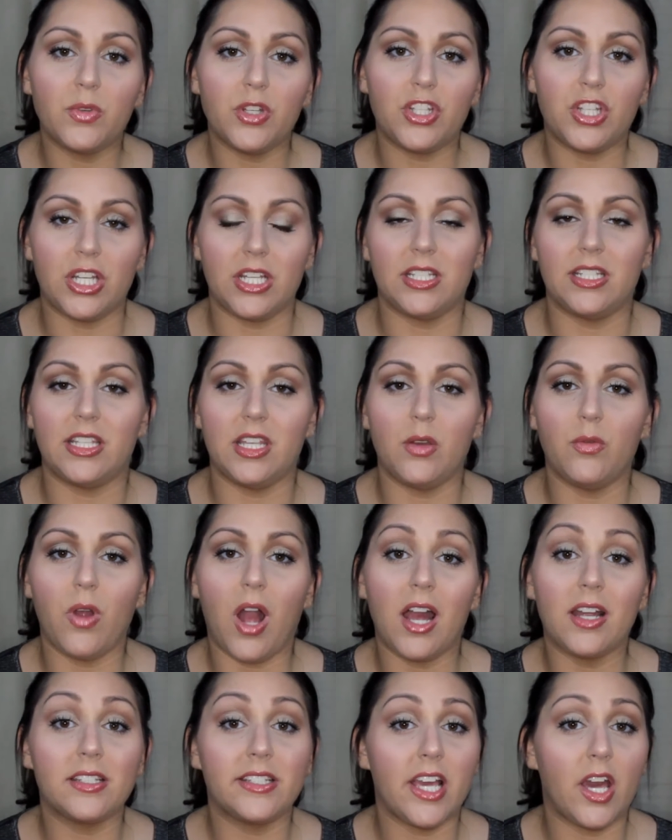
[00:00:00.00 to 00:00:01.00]
which is the
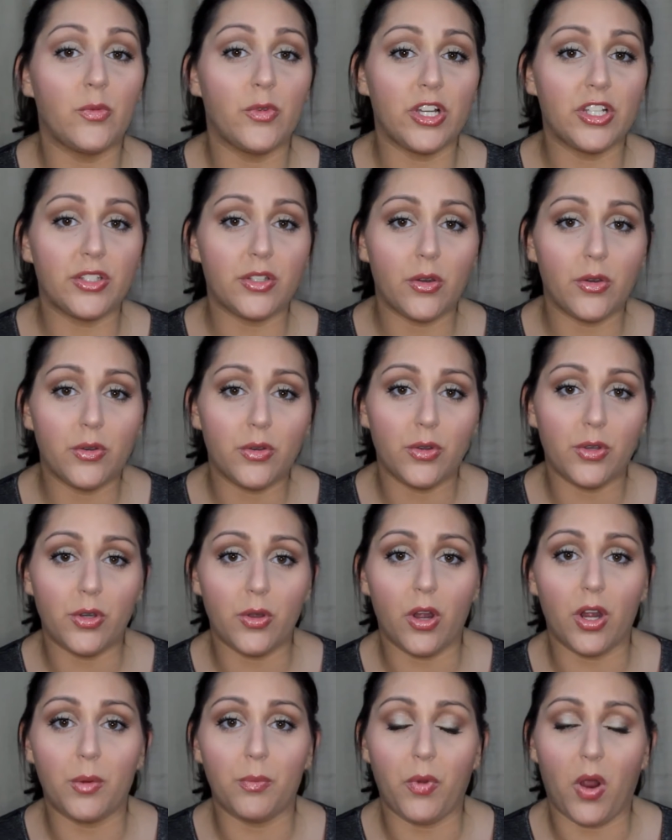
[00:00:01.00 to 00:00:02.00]
Roxanne Rizzo New
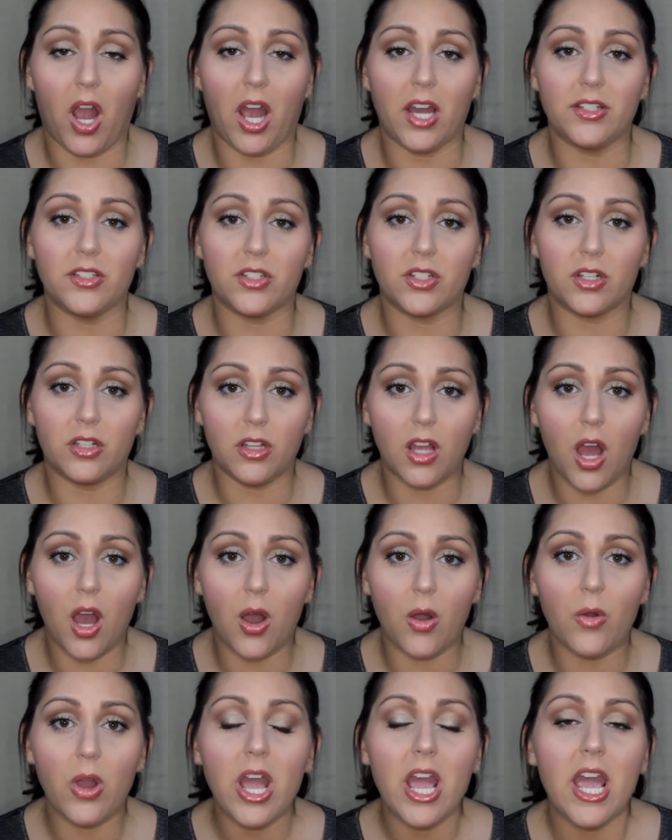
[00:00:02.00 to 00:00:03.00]
York Bronze
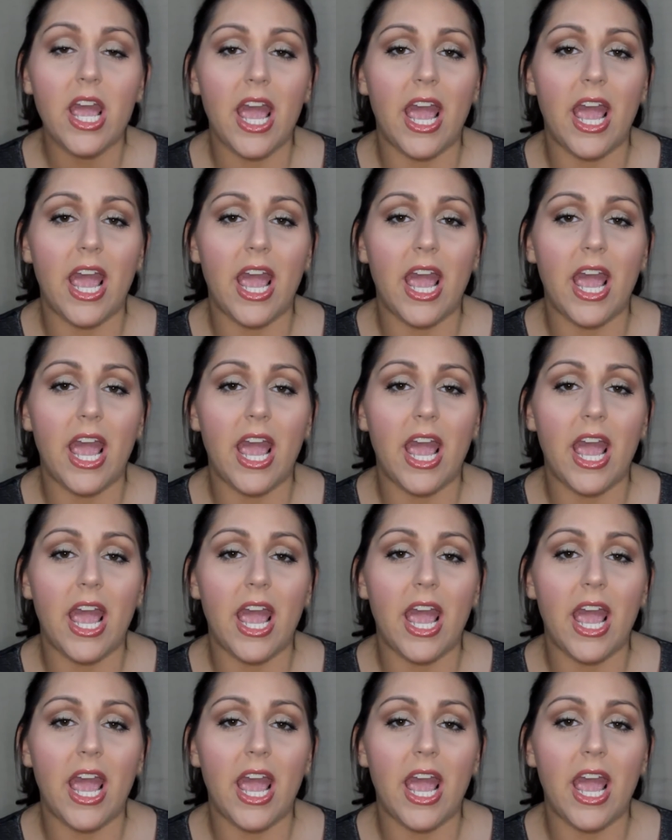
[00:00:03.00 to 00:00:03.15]
Glow.